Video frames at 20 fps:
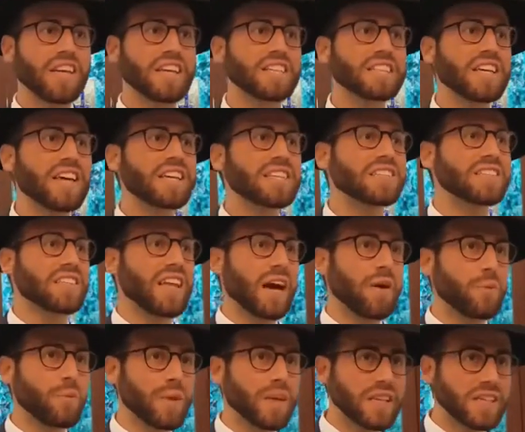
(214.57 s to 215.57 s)
He says
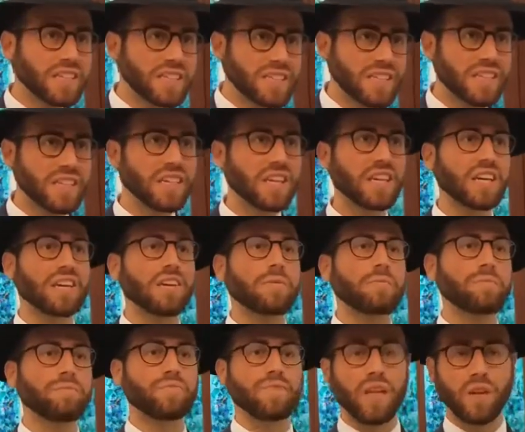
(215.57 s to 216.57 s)
that we
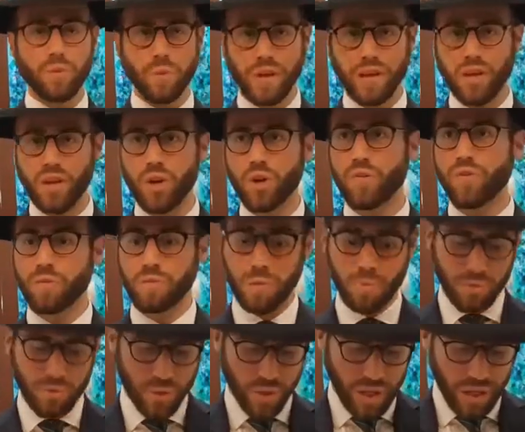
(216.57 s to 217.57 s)
see and we know from
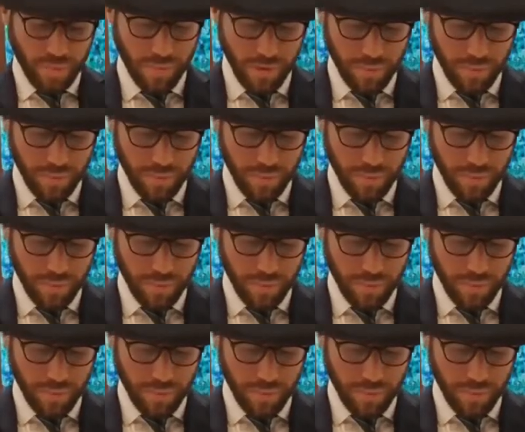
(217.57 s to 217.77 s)
the pesukim.